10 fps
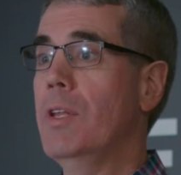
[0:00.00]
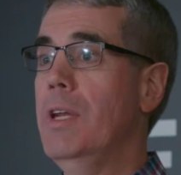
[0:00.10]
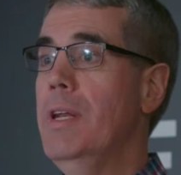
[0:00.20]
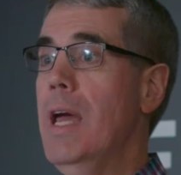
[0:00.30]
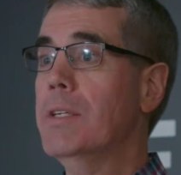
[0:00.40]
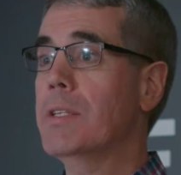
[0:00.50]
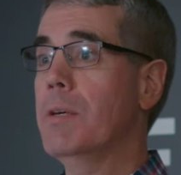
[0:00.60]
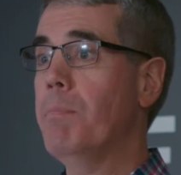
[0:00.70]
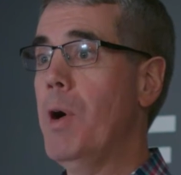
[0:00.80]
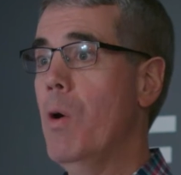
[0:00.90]
the next
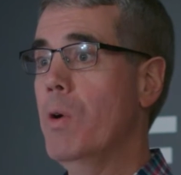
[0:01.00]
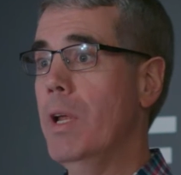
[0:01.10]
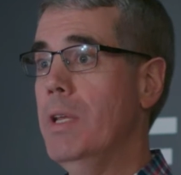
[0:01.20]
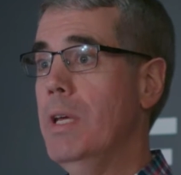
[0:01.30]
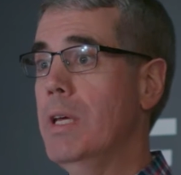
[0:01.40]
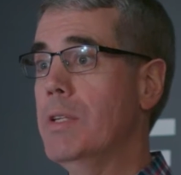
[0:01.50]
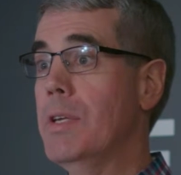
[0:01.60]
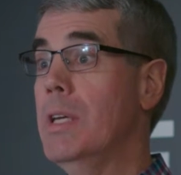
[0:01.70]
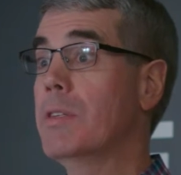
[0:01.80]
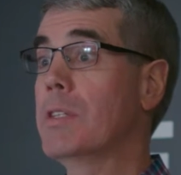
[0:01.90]
component is
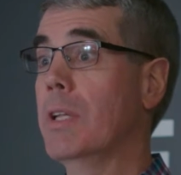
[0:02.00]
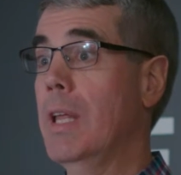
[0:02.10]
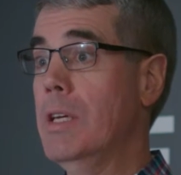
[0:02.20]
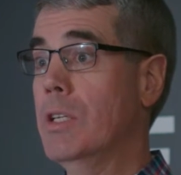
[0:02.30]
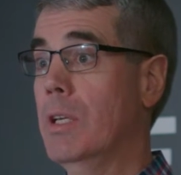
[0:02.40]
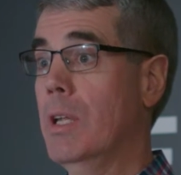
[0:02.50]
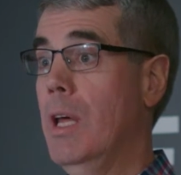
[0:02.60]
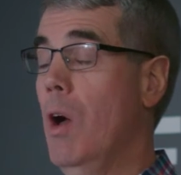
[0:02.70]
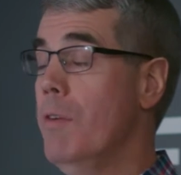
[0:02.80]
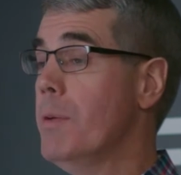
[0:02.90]
installation.
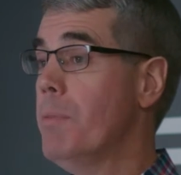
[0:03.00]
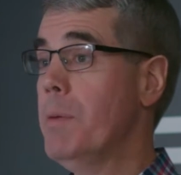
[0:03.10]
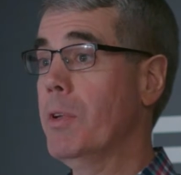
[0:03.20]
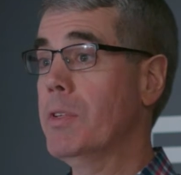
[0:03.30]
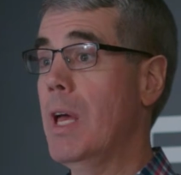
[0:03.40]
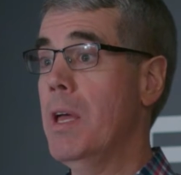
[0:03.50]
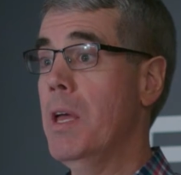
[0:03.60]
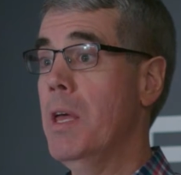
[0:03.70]
And often people say,